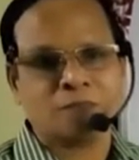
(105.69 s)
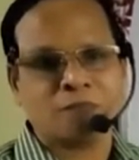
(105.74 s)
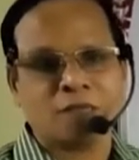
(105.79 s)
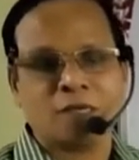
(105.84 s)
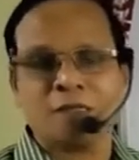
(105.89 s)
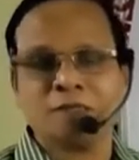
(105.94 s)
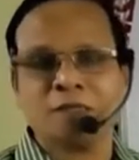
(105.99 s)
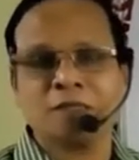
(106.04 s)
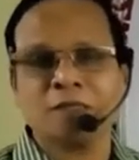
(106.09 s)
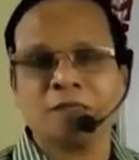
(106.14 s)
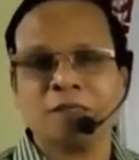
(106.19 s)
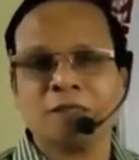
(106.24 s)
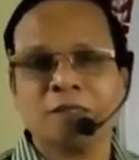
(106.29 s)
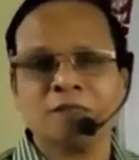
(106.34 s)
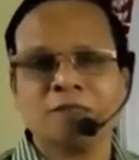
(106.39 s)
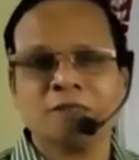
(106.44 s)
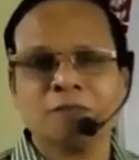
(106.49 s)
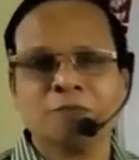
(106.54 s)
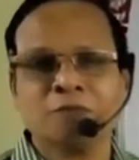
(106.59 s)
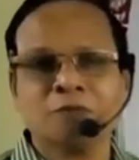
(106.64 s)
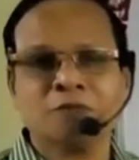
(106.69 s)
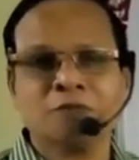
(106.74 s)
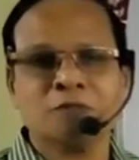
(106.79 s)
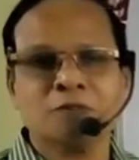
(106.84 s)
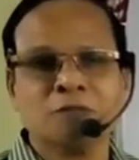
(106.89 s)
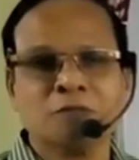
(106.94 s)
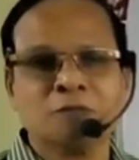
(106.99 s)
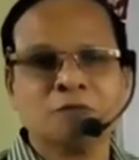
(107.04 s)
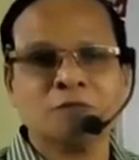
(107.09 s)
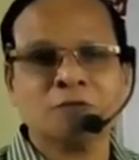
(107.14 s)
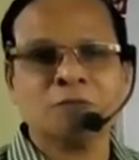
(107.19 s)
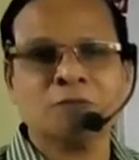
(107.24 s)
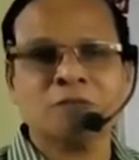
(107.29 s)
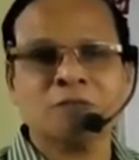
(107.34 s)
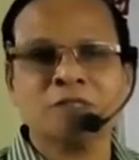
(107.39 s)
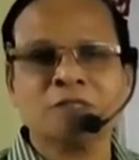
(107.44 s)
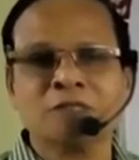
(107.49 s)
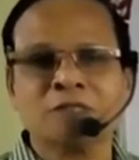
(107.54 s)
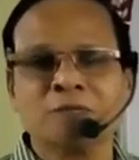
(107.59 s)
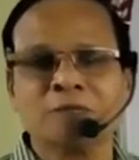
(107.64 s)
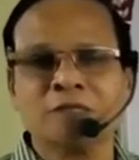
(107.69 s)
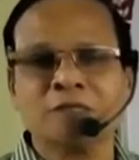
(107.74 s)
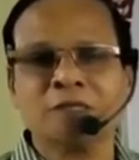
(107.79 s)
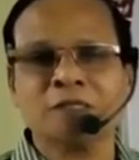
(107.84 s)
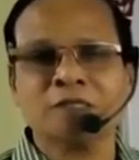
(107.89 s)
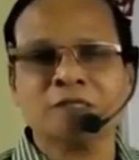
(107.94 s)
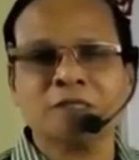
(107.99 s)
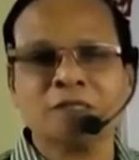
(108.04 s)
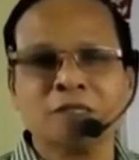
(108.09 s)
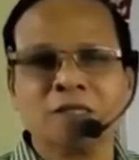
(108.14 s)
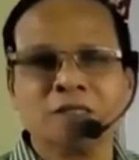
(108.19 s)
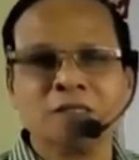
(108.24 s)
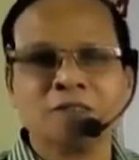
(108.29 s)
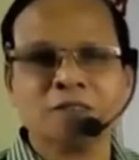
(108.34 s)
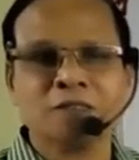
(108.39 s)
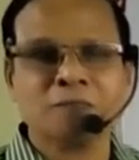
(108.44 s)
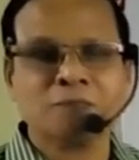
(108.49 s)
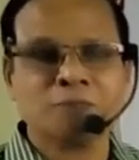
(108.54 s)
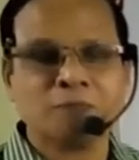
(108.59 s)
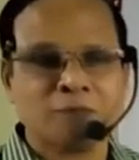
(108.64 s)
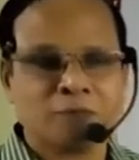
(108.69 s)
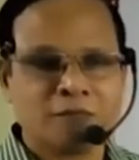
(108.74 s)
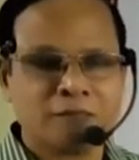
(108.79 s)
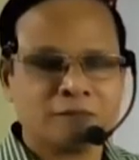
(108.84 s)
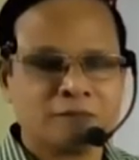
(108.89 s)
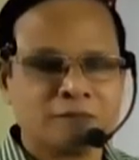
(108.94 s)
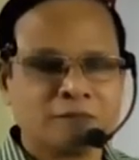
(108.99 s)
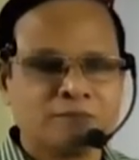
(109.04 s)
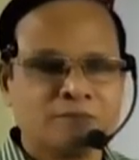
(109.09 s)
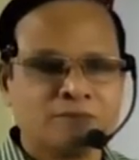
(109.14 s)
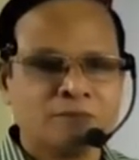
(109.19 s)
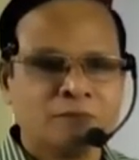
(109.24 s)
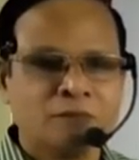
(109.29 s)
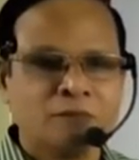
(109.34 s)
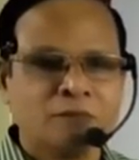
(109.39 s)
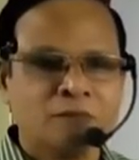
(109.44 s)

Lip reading: As in the case of, you see that when meristematic cells of plants,